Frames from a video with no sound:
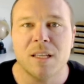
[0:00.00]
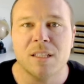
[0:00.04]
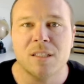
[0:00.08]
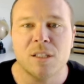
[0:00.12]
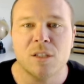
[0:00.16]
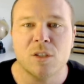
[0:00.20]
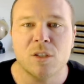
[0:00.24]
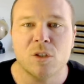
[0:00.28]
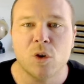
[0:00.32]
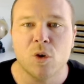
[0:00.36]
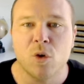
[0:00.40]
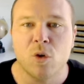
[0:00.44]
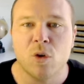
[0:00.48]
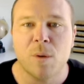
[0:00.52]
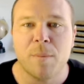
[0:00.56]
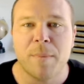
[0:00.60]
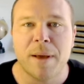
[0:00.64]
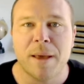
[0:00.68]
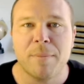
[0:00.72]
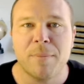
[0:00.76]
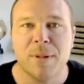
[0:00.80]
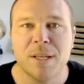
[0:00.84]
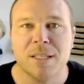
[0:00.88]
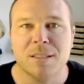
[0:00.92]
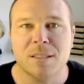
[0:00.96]
This is Google
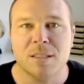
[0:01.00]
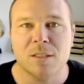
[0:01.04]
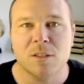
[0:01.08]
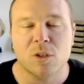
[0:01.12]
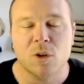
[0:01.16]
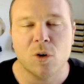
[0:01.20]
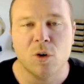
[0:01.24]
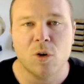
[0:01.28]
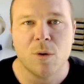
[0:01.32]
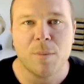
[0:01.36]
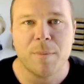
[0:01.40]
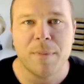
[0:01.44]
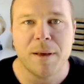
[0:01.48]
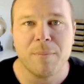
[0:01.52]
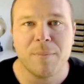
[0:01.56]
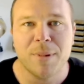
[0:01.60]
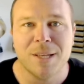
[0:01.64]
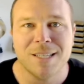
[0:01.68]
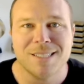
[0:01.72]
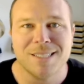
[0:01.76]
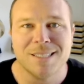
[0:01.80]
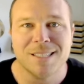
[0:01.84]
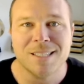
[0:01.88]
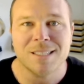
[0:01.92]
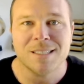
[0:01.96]
My Business. Google My
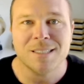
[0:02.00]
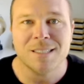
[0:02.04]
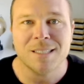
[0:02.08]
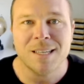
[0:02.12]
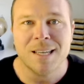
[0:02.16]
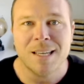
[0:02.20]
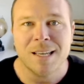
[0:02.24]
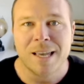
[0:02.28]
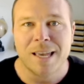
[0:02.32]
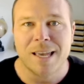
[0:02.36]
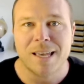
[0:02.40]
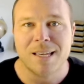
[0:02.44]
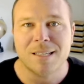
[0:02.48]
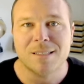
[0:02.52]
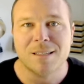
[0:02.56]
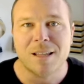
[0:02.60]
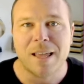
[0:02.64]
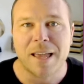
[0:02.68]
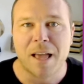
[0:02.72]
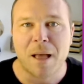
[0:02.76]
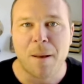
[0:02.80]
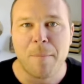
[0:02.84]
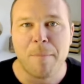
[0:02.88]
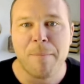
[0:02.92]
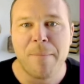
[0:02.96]
Business is
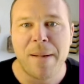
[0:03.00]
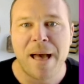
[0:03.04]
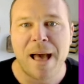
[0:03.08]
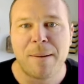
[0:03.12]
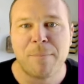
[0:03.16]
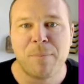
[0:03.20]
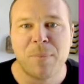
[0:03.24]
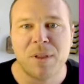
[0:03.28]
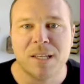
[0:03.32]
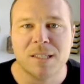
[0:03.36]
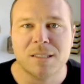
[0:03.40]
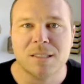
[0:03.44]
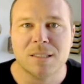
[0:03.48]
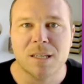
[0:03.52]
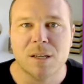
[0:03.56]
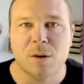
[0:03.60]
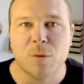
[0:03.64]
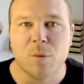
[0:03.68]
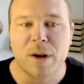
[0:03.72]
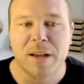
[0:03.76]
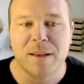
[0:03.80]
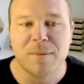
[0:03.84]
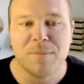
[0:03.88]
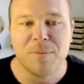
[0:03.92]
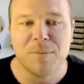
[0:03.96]
like a map listing,
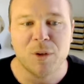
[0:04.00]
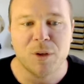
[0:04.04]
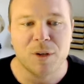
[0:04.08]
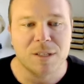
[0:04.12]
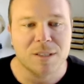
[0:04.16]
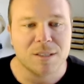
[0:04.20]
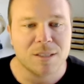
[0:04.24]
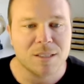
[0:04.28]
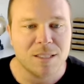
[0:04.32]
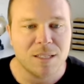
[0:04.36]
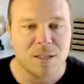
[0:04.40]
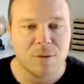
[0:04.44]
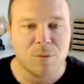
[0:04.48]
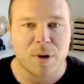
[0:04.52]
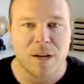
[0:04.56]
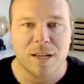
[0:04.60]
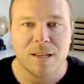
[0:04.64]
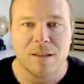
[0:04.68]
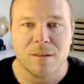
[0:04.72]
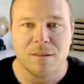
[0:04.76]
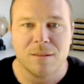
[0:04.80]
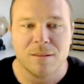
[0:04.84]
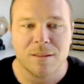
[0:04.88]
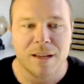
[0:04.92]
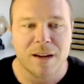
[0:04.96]
right? You can see right
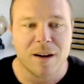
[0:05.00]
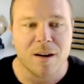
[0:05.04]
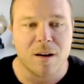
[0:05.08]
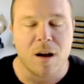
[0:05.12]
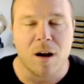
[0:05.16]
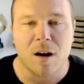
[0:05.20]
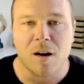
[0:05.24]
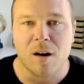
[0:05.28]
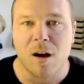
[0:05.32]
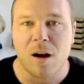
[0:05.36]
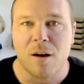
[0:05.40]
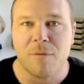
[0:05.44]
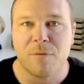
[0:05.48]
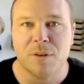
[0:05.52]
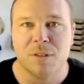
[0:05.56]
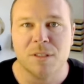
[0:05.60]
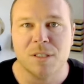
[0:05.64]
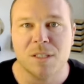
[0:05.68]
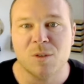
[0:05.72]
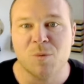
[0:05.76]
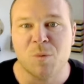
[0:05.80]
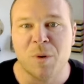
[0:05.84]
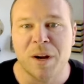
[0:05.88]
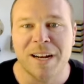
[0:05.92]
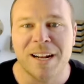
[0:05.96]
there our
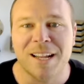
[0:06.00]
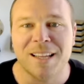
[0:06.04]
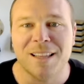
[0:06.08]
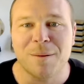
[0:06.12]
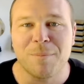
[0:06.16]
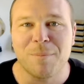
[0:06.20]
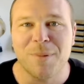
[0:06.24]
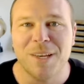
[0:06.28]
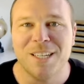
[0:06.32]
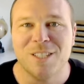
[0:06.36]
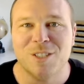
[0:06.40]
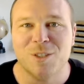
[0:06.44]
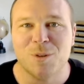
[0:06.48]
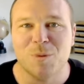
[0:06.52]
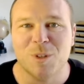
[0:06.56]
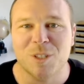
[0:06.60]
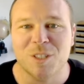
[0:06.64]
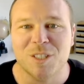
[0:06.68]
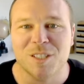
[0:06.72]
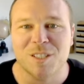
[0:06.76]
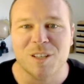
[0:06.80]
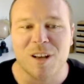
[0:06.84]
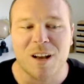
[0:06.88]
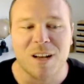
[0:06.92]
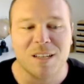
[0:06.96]
offices right on the beach,
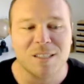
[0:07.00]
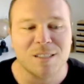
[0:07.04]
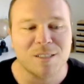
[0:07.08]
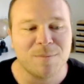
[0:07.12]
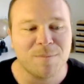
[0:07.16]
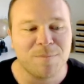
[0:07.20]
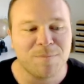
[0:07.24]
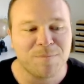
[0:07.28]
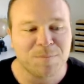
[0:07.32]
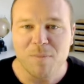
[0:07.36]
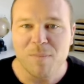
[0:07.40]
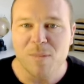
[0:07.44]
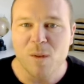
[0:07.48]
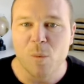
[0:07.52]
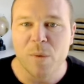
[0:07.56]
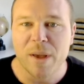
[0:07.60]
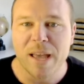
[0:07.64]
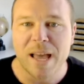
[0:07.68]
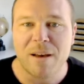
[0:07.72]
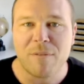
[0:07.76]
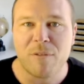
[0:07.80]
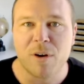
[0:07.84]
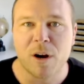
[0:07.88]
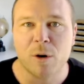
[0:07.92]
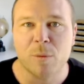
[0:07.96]
which is awesome. We
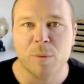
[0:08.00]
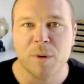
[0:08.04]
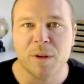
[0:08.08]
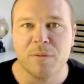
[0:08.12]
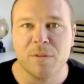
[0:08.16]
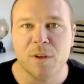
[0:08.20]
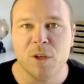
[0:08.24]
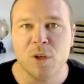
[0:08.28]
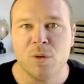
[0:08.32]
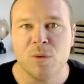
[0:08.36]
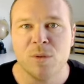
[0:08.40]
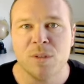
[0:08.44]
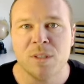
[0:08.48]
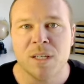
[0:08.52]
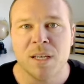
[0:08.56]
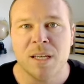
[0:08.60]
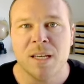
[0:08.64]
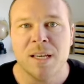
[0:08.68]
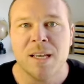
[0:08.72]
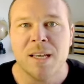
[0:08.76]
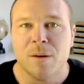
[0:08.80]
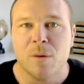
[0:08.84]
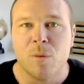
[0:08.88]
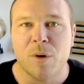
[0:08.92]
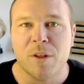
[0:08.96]
have our reviews.
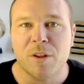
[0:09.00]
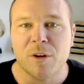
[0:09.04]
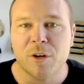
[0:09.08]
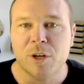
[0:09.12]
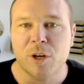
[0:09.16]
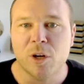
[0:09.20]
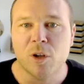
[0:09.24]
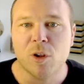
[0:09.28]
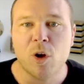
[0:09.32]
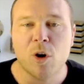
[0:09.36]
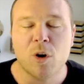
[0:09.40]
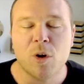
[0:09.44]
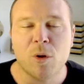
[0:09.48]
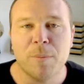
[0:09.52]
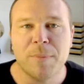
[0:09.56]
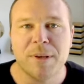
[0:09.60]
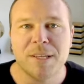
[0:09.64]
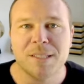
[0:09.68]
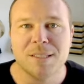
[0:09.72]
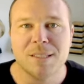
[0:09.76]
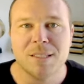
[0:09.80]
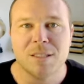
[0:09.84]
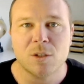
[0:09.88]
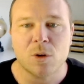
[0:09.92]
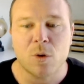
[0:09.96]
Whether you're a local
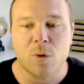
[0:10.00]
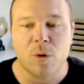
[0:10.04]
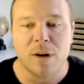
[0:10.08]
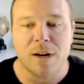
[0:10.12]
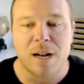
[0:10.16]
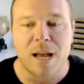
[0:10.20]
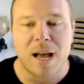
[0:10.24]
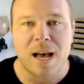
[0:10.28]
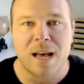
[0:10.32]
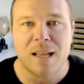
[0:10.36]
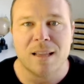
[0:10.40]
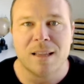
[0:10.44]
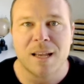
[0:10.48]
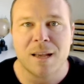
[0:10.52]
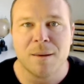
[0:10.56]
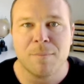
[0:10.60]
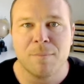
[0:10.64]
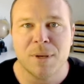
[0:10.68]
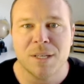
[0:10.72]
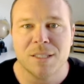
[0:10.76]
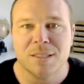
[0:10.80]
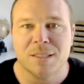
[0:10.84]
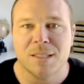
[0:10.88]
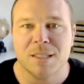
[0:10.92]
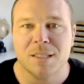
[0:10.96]
business or an online
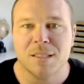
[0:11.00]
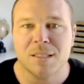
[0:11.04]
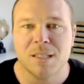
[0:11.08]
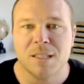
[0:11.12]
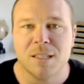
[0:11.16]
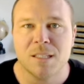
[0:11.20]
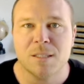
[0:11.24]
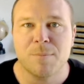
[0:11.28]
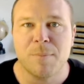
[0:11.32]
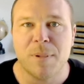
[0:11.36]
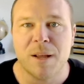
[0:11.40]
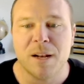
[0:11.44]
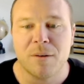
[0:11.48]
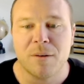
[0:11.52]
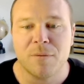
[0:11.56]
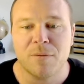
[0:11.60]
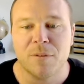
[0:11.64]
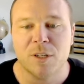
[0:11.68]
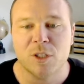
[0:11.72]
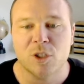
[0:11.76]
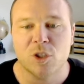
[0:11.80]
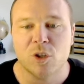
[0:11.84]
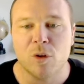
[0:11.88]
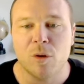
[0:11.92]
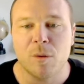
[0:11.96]
business, it's
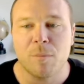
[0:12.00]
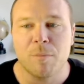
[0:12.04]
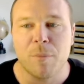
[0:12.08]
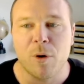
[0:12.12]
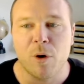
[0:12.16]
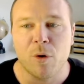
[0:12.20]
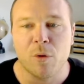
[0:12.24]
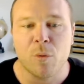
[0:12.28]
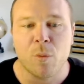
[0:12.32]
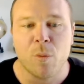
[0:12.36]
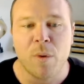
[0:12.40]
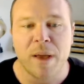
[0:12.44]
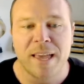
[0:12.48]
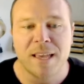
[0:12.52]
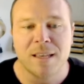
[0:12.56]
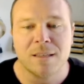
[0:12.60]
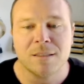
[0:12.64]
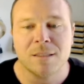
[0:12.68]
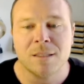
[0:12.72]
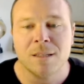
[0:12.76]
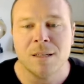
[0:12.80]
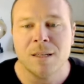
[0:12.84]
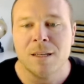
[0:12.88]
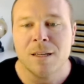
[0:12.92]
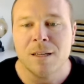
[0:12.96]
beneficial in both
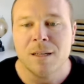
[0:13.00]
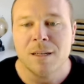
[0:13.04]
ways.